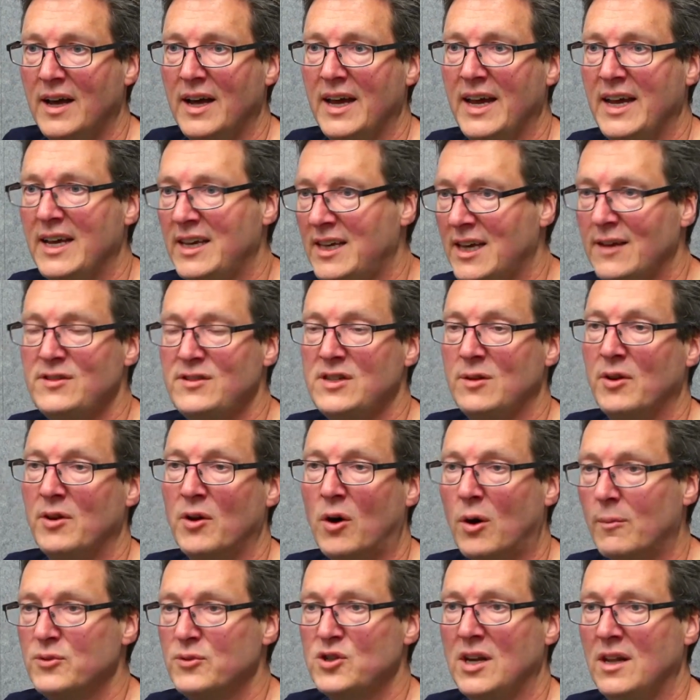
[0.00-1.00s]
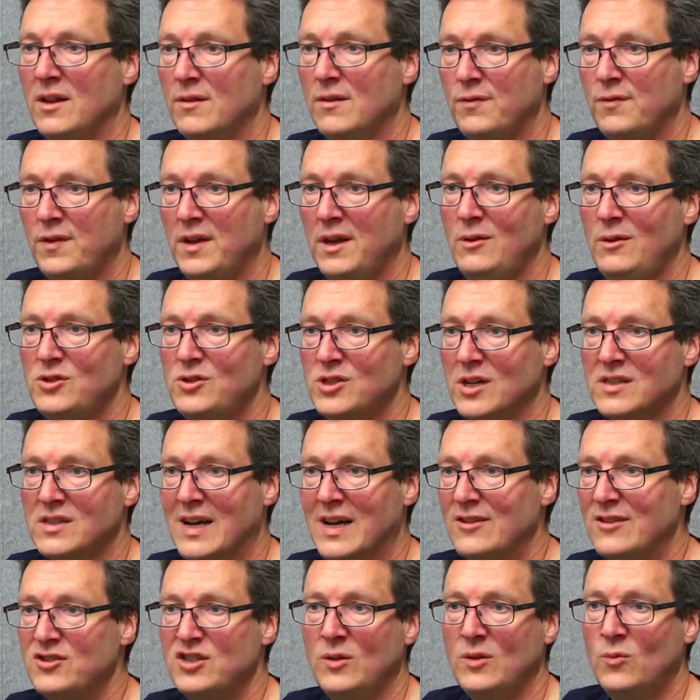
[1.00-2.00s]
it gives you an option in the future
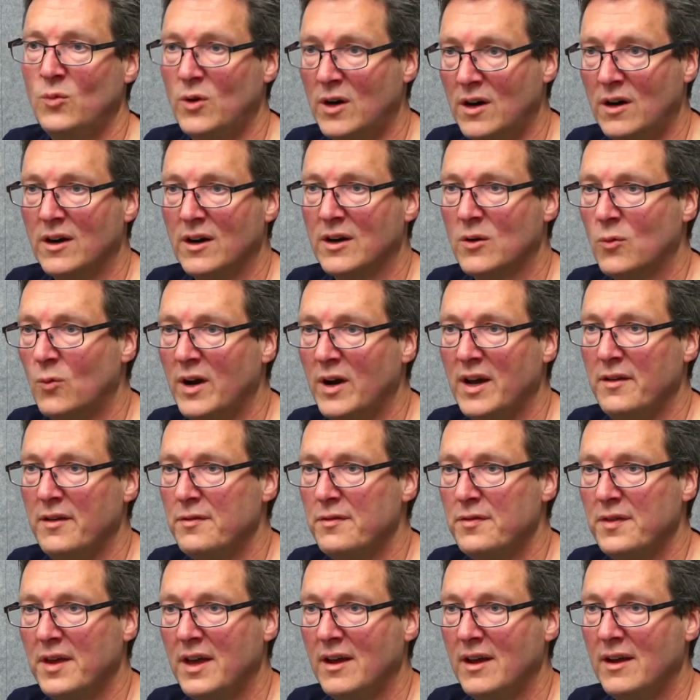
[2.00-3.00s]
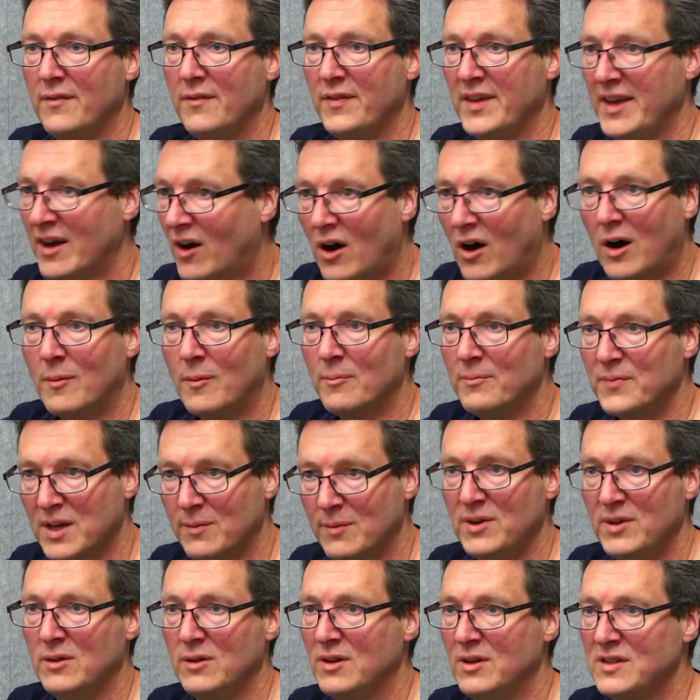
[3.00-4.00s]
to actually work with the ARM
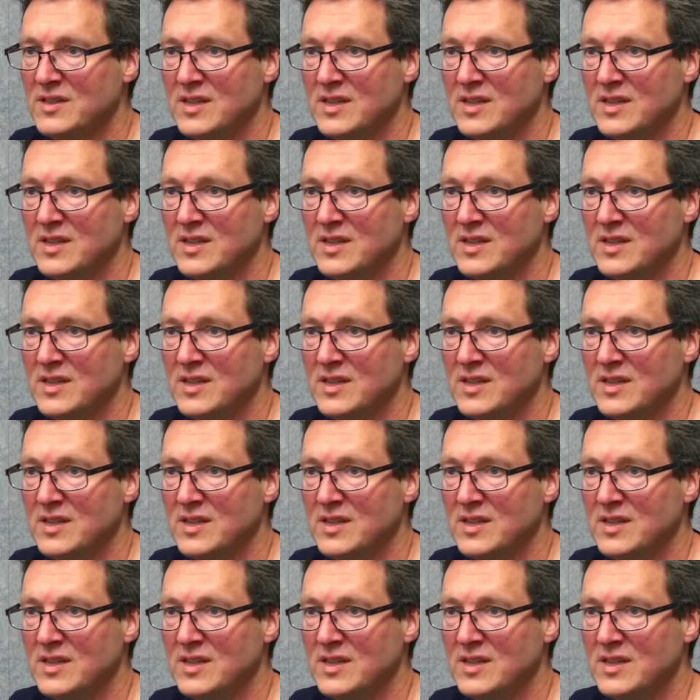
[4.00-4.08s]
community.